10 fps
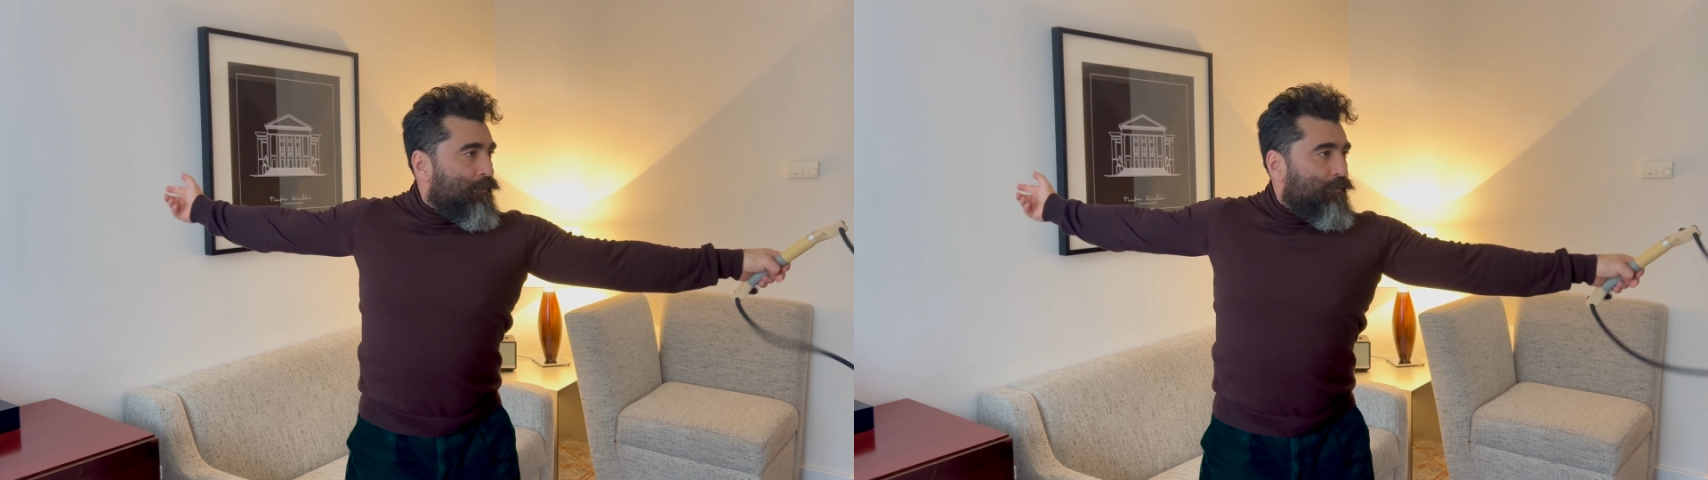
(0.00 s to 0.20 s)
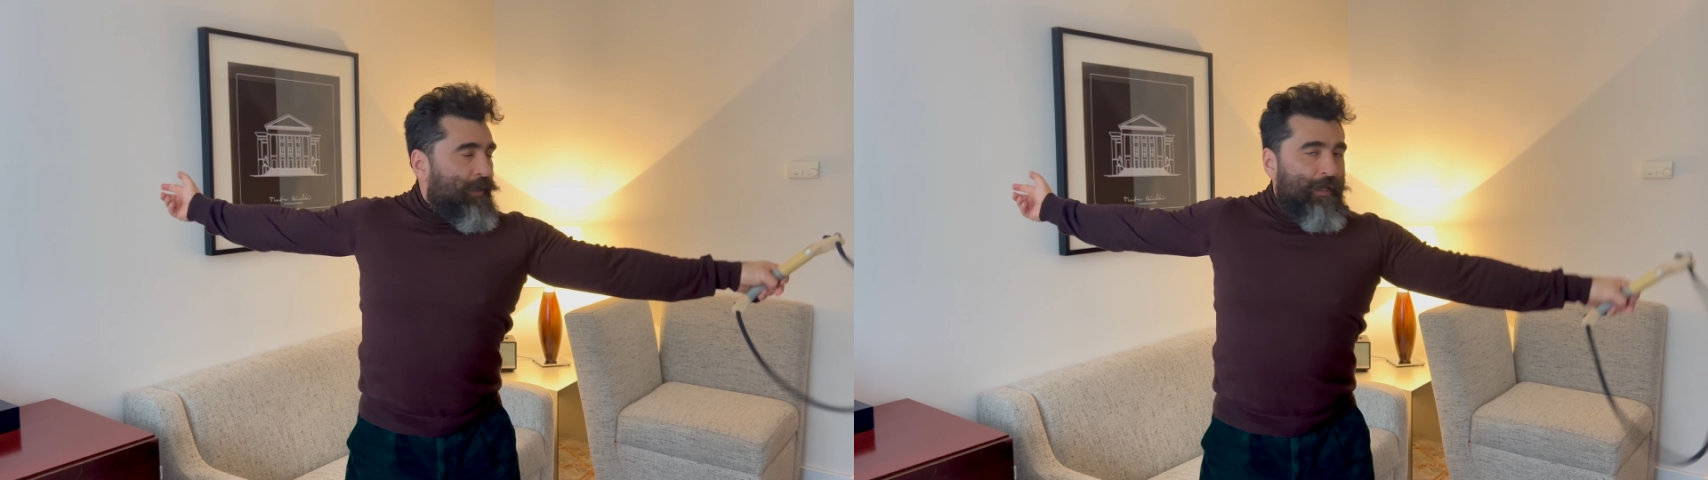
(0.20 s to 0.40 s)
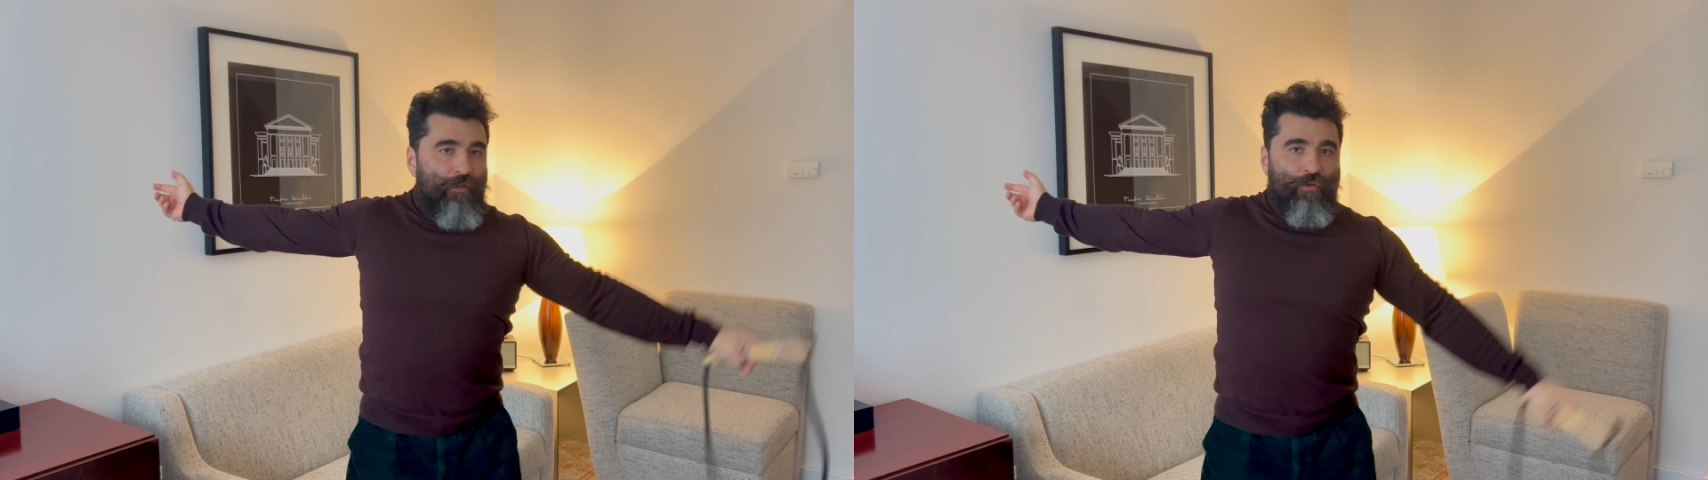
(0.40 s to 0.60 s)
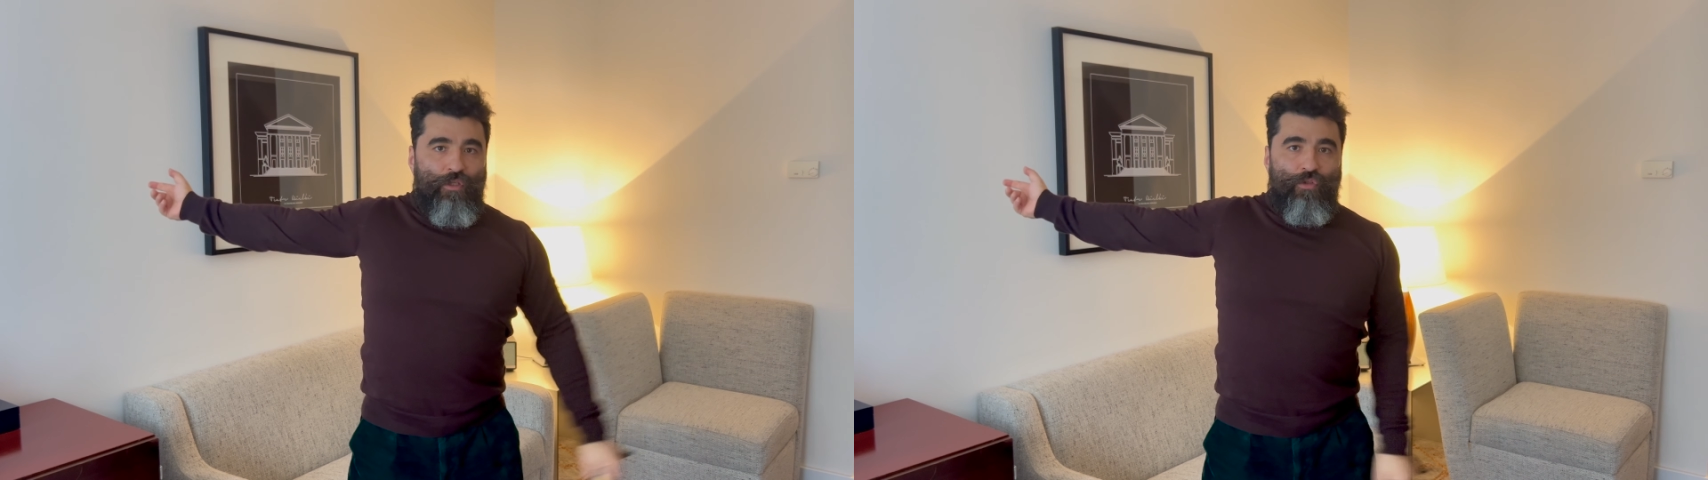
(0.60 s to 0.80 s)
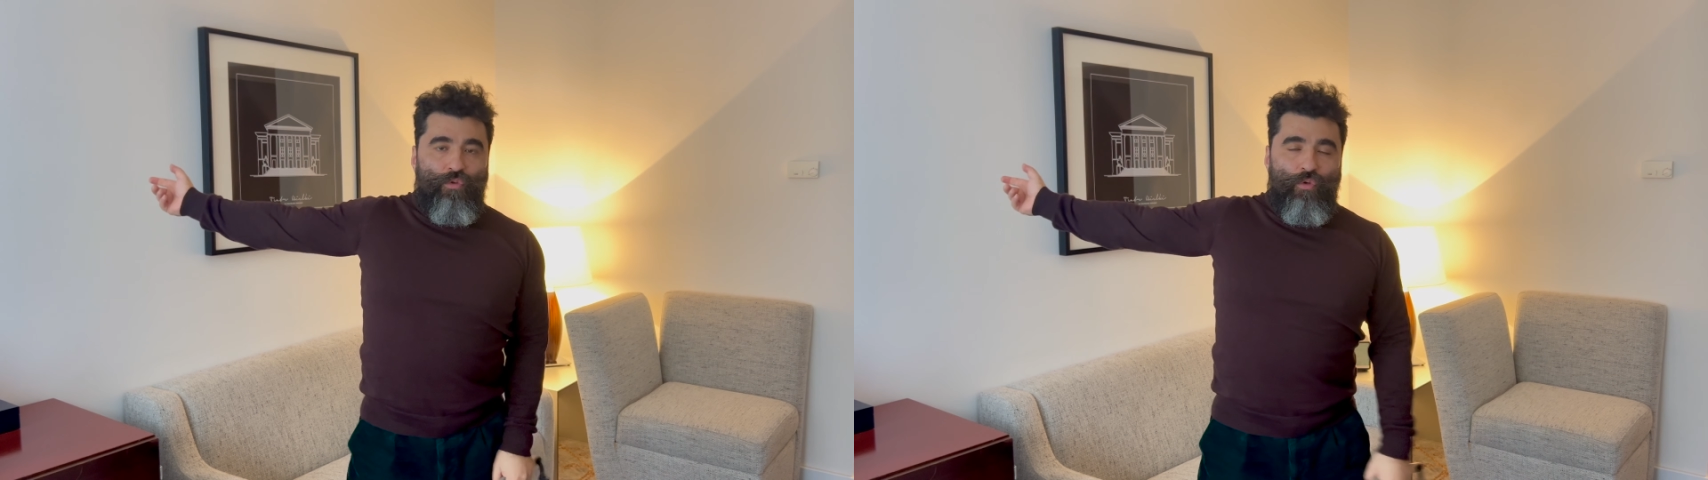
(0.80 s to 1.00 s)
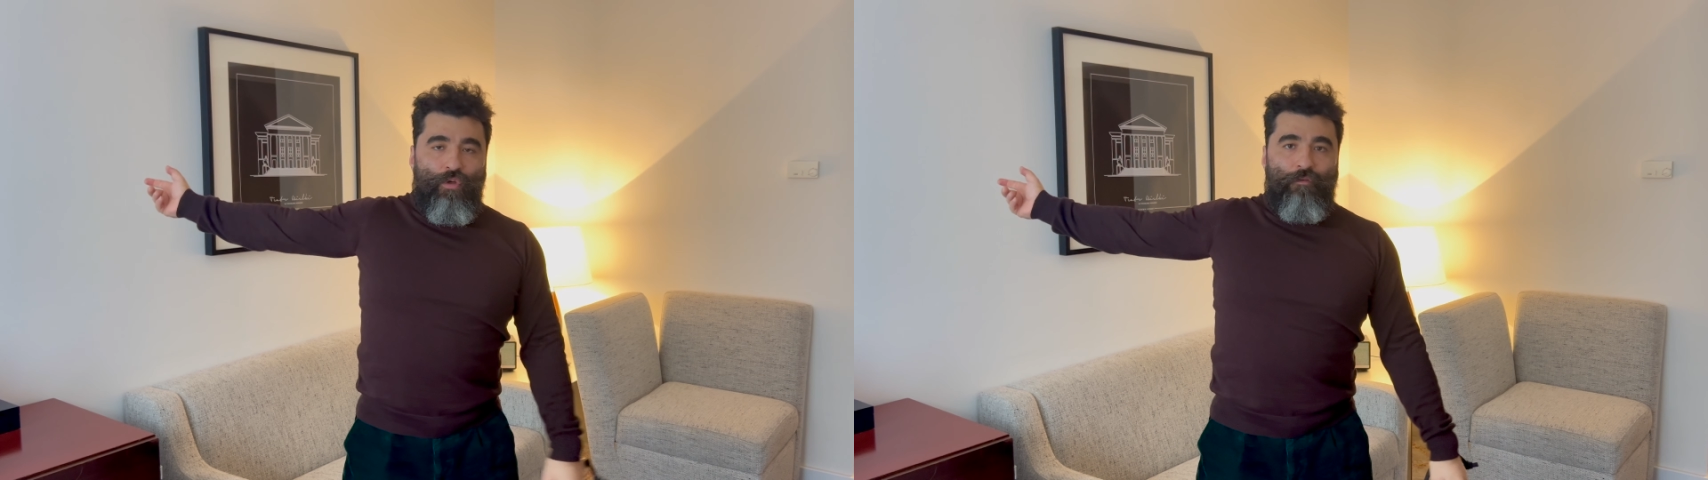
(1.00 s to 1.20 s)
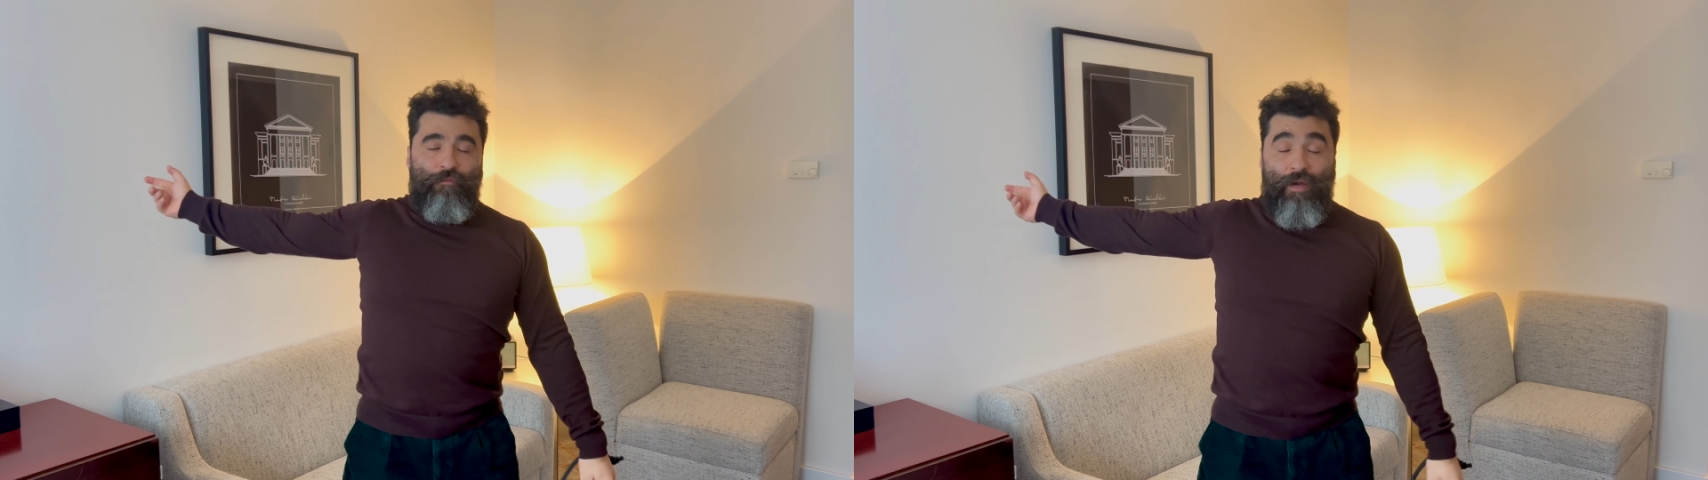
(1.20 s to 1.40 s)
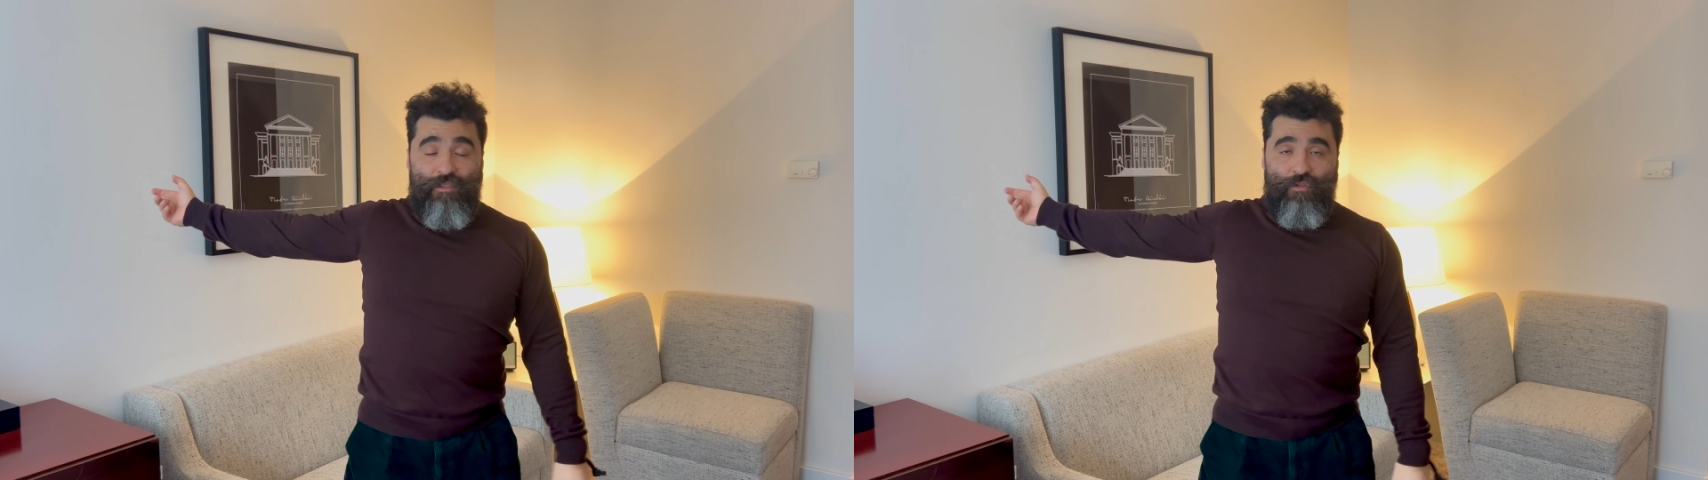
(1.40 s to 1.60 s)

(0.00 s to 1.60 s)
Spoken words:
All right, you can do fast,